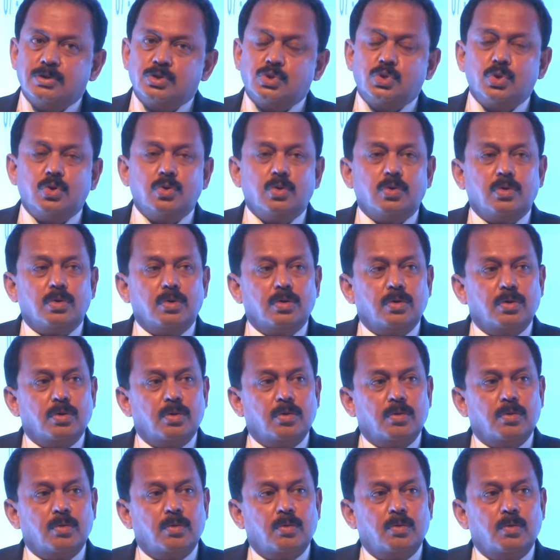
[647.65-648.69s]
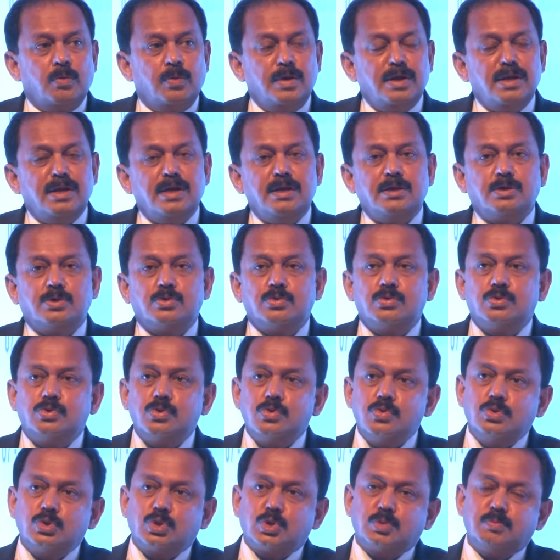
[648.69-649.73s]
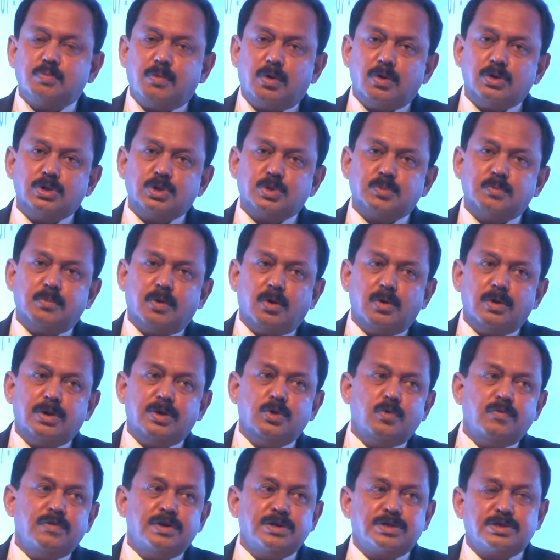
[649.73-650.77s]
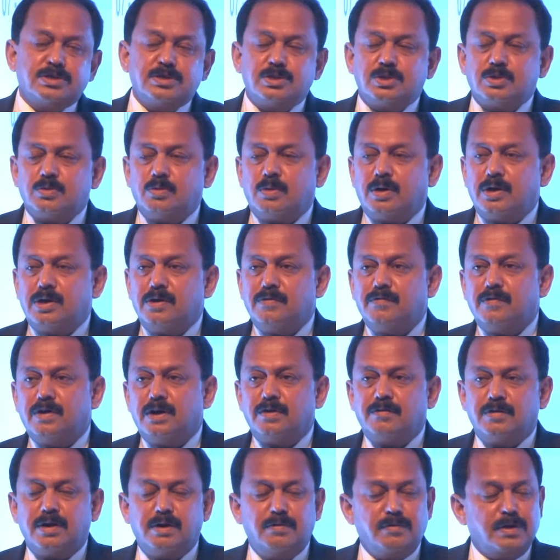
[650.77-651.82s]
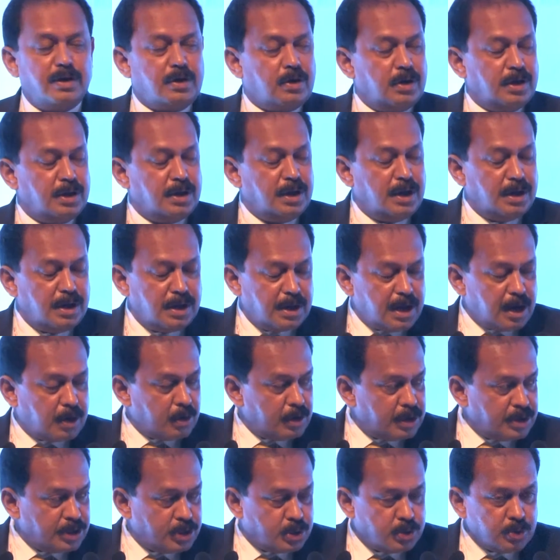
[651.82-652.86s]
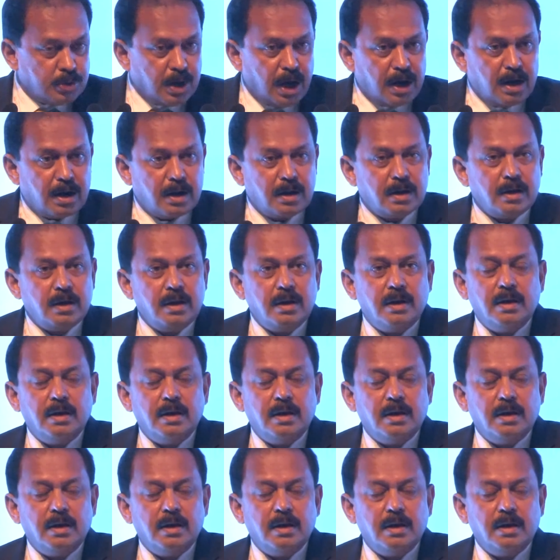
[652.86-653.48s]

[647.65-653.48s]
So uh, we need to do small, small innovations, whatever we in India call it jugaad,